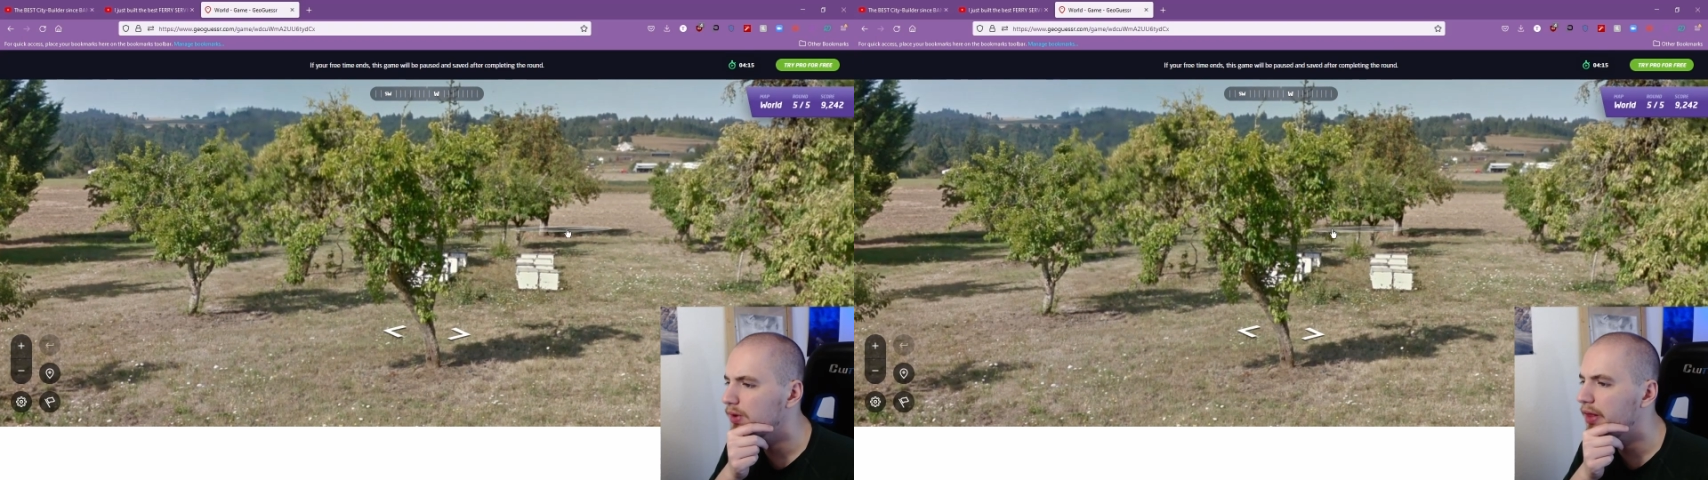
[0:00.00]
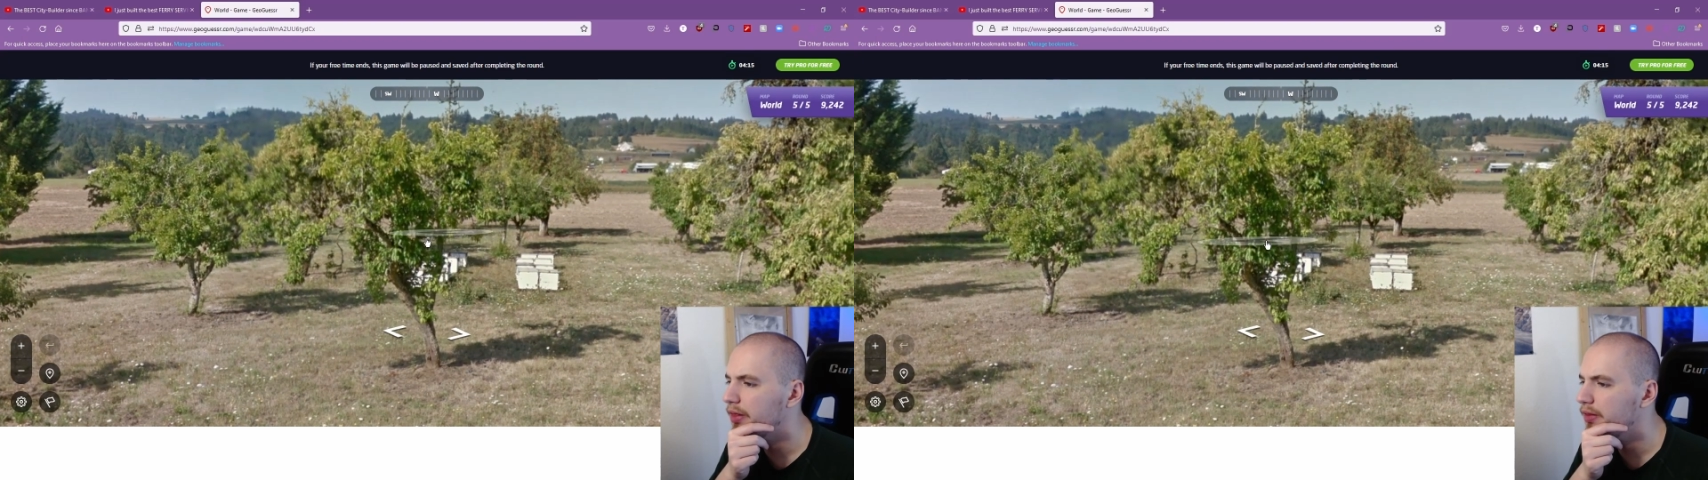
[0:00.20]

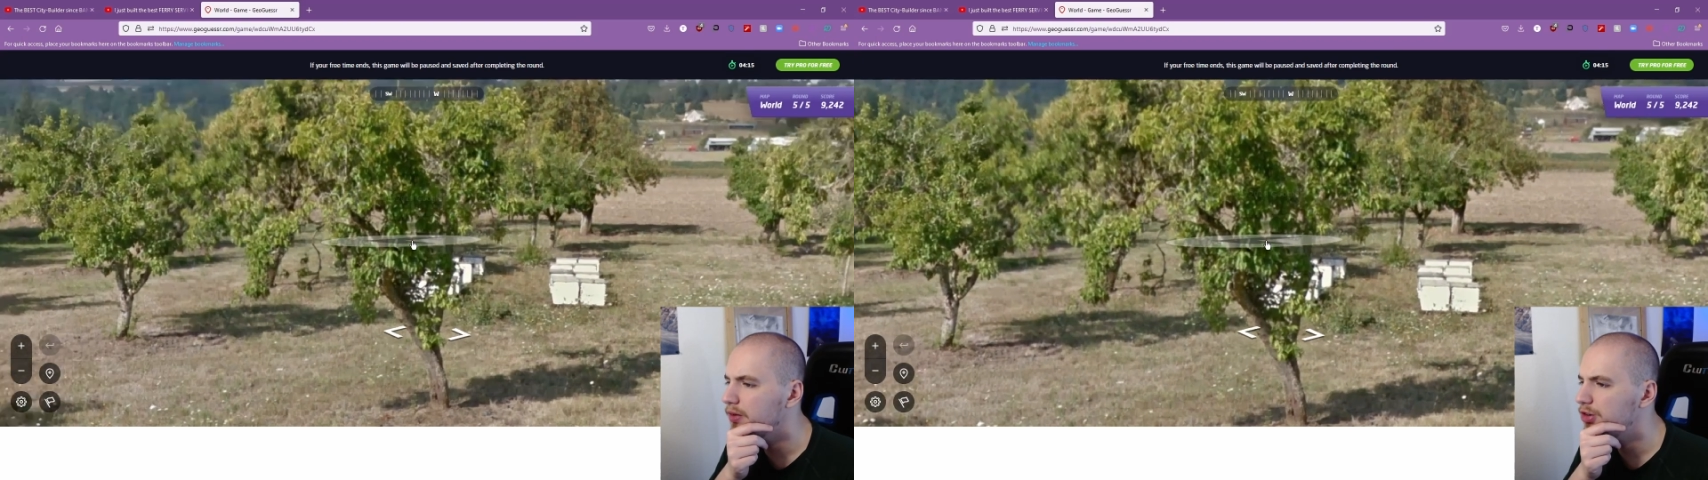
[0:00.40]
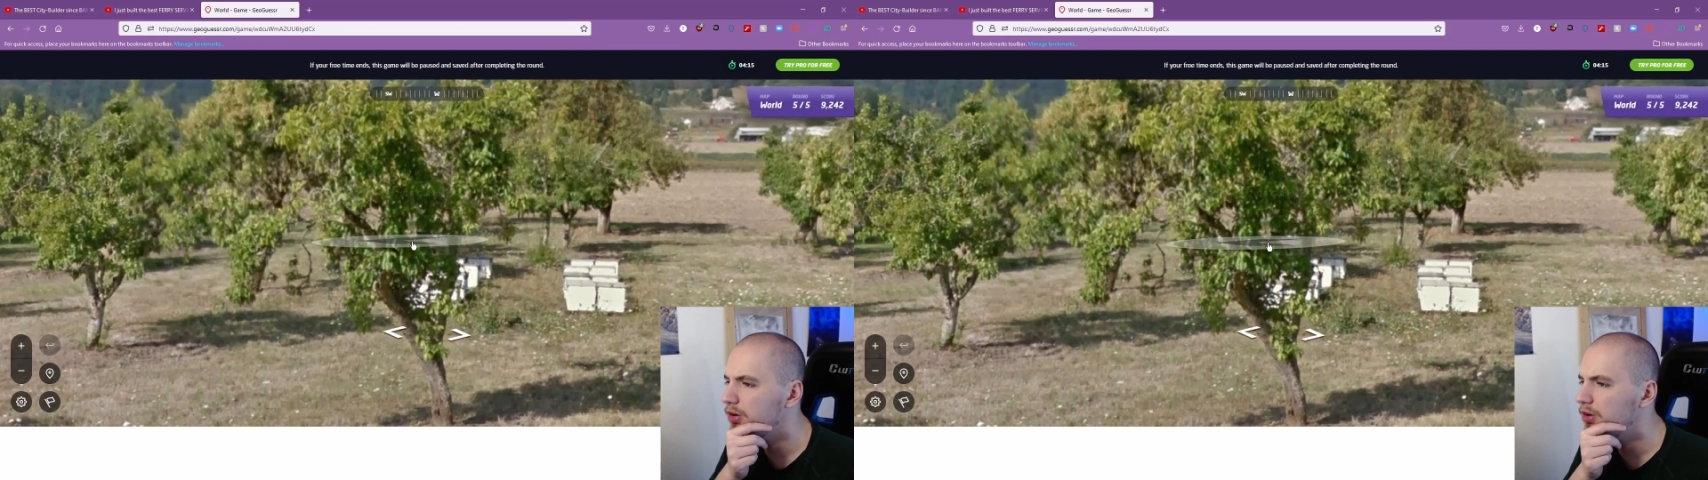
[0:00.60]
I think they're
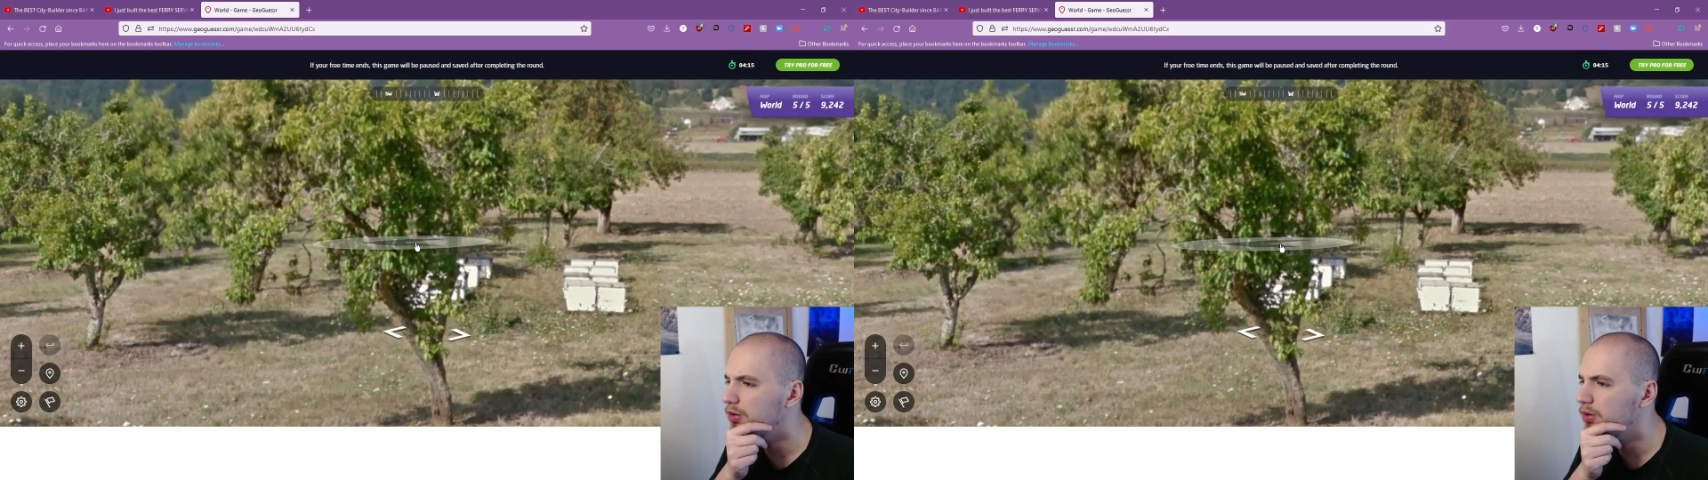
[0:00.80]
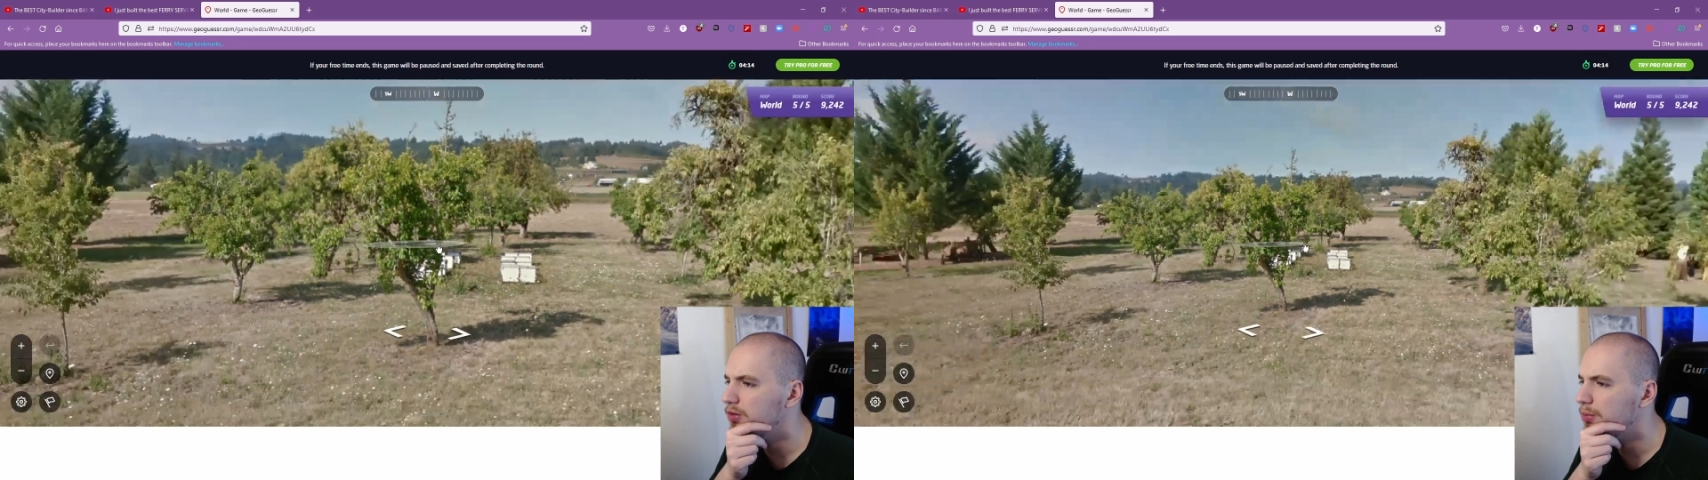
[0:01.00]
cherry
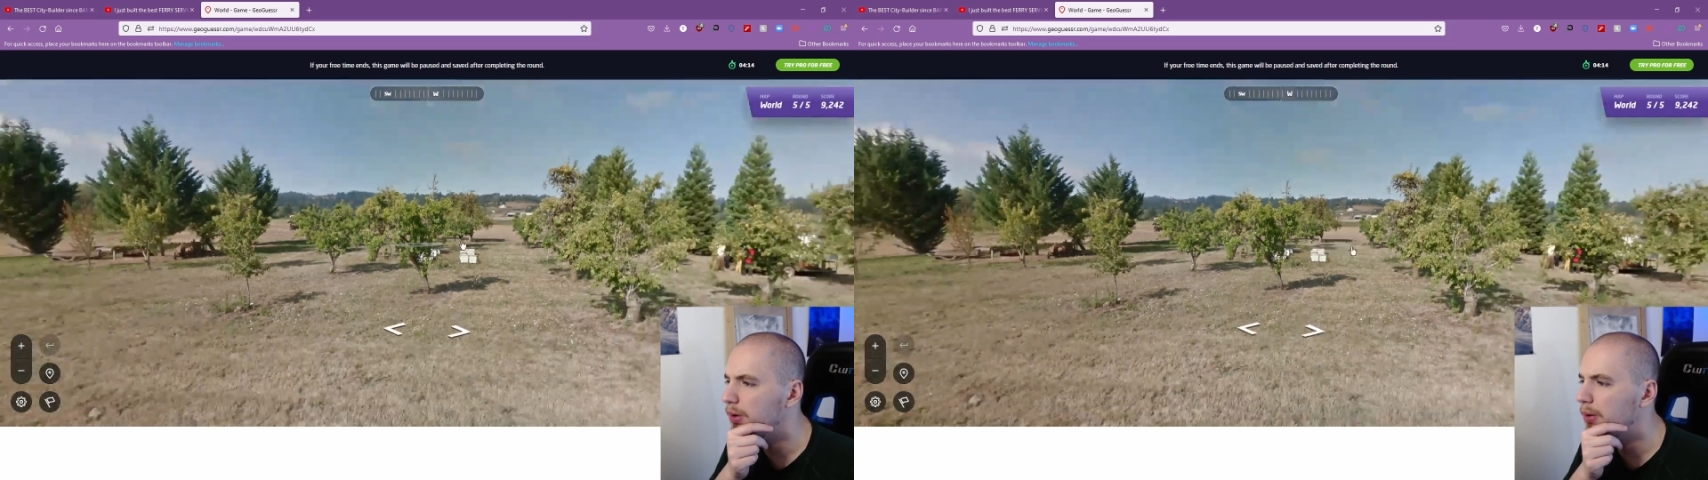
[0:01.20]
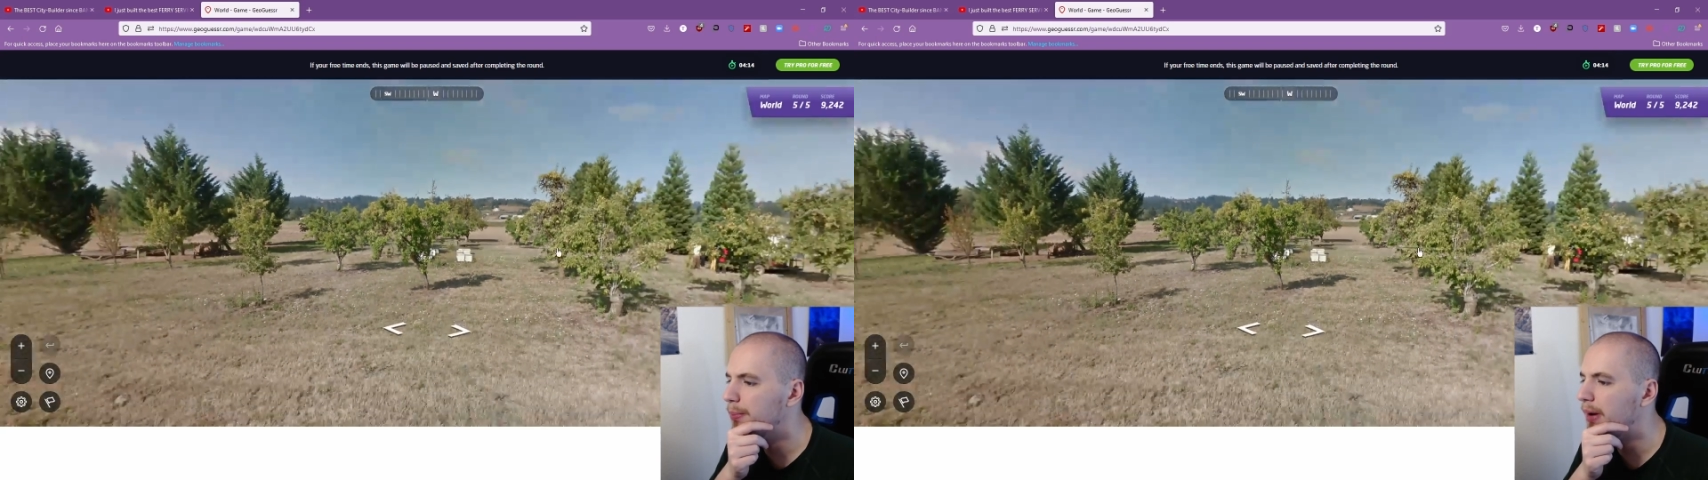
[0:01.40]
trees.
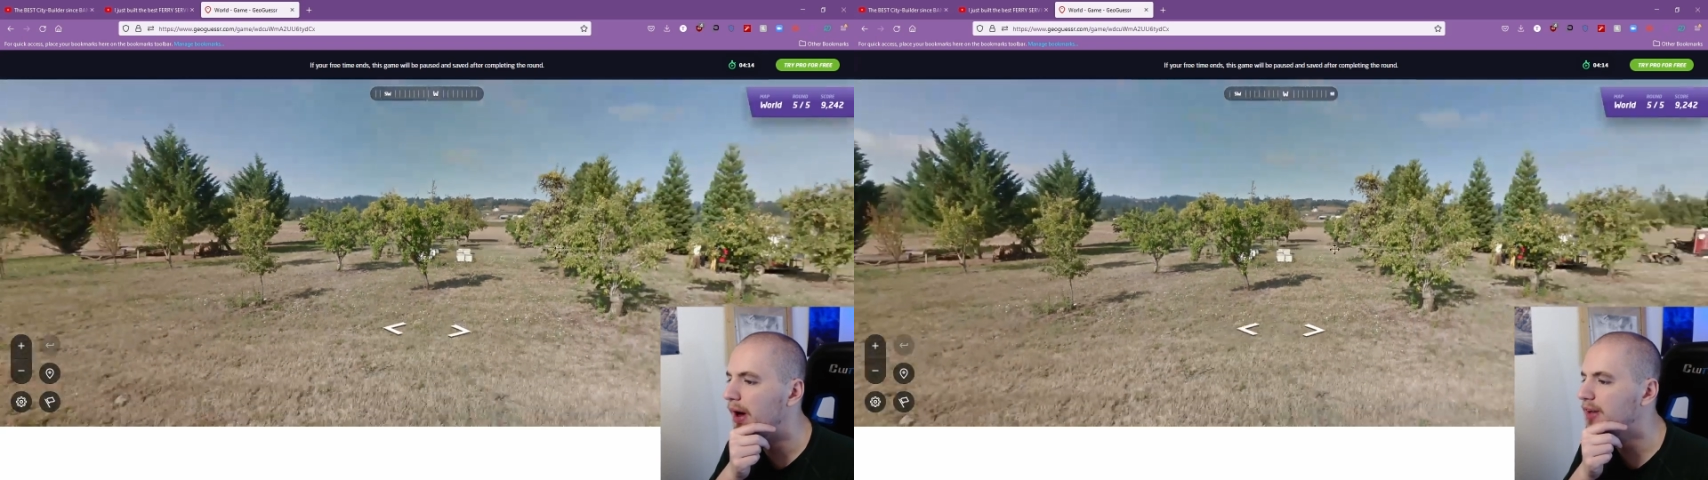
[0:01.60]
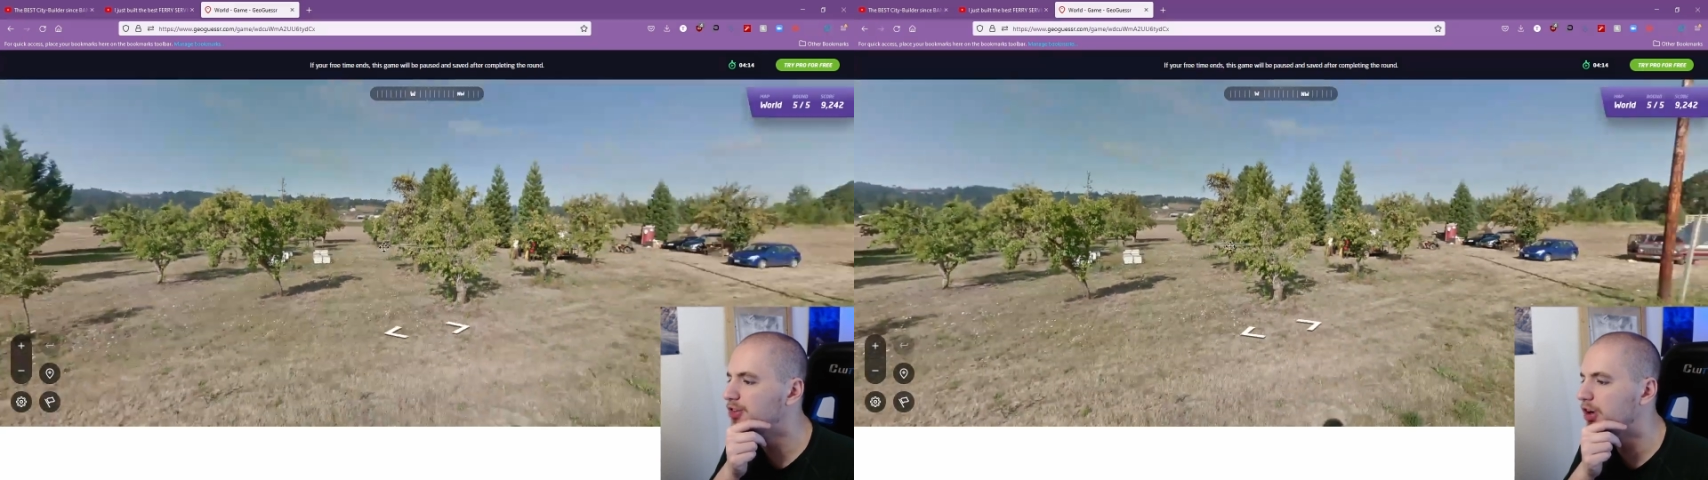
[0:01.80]
Probably
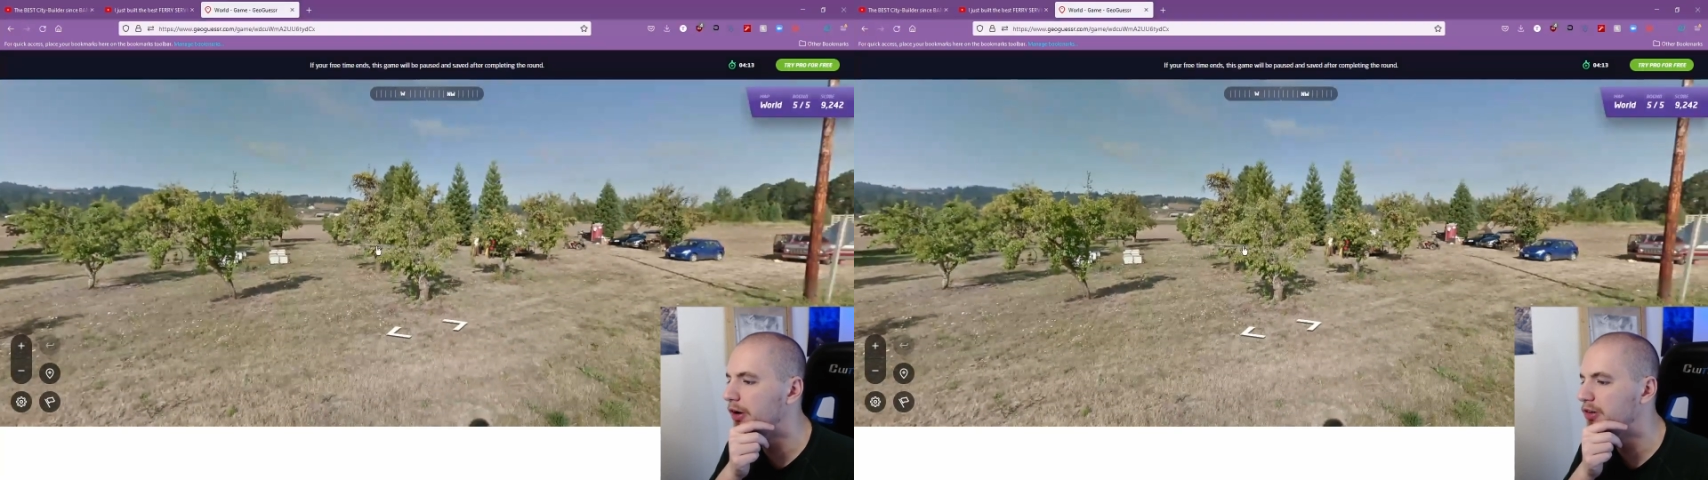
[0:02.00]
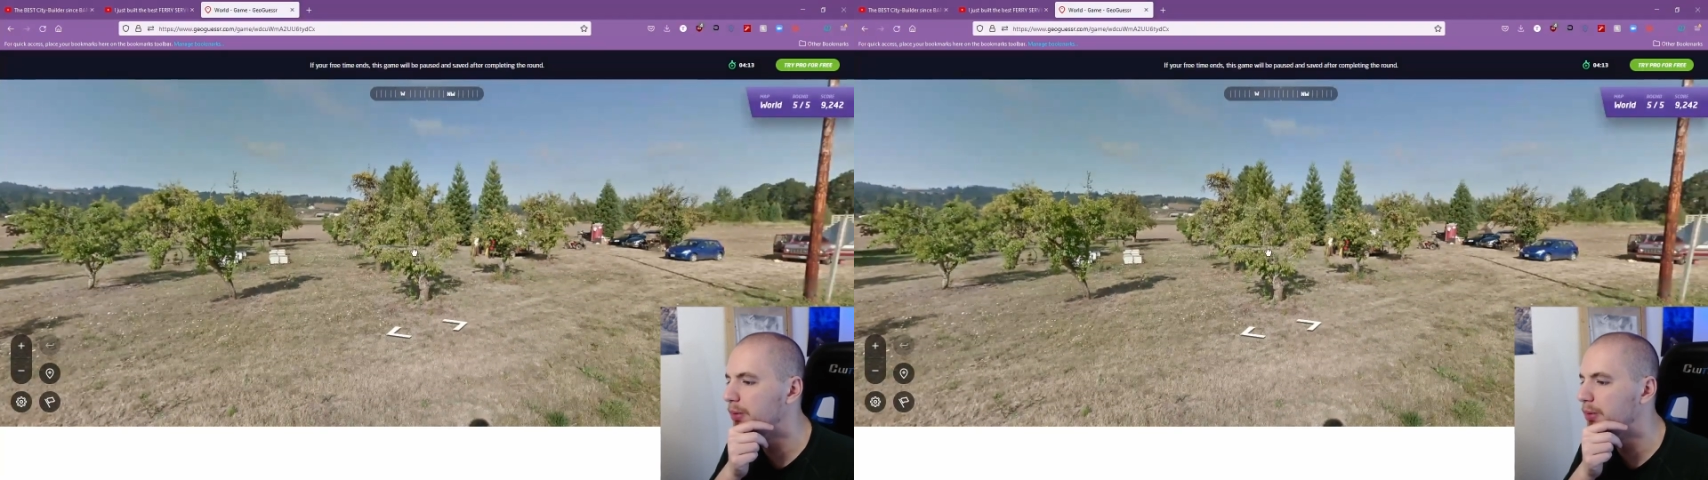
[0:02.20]
pie cherries,